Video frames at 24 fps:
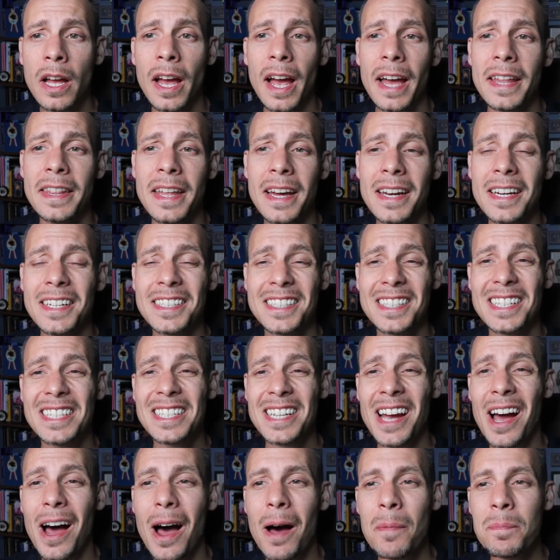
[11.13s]
and that is the
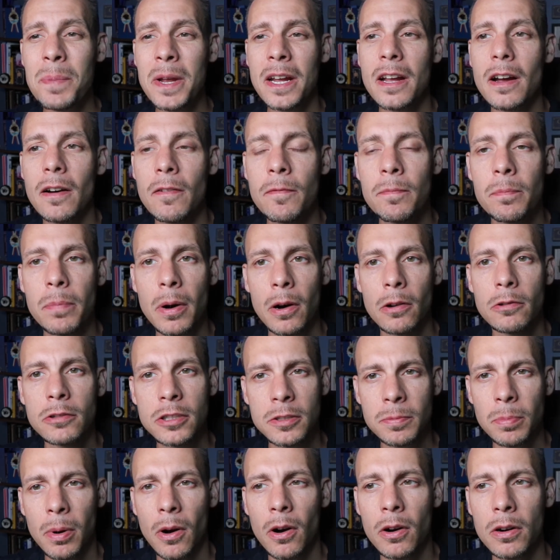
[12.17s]
topic of
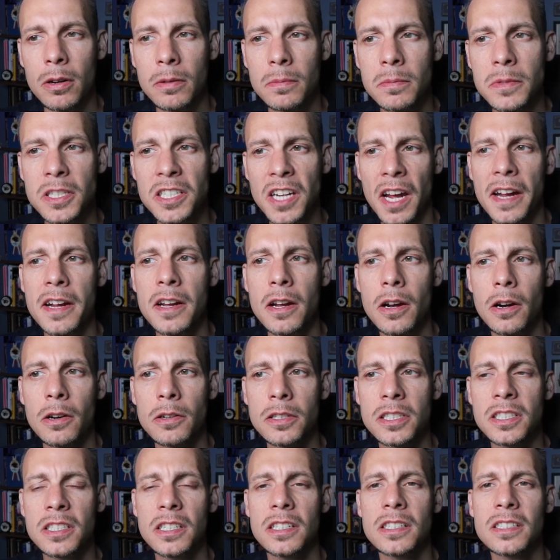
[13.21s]
postpartum
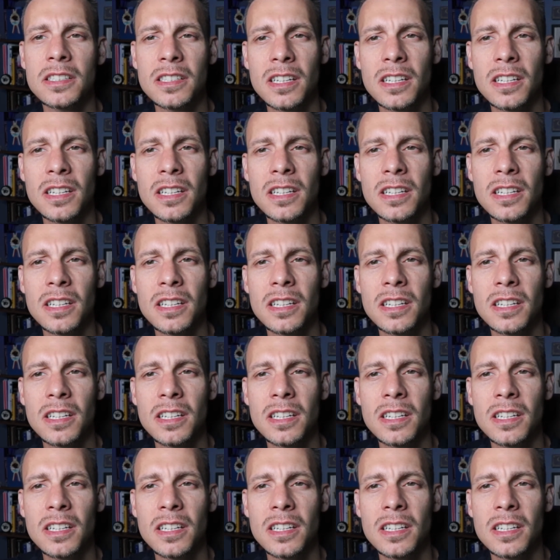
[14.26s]
psychosis,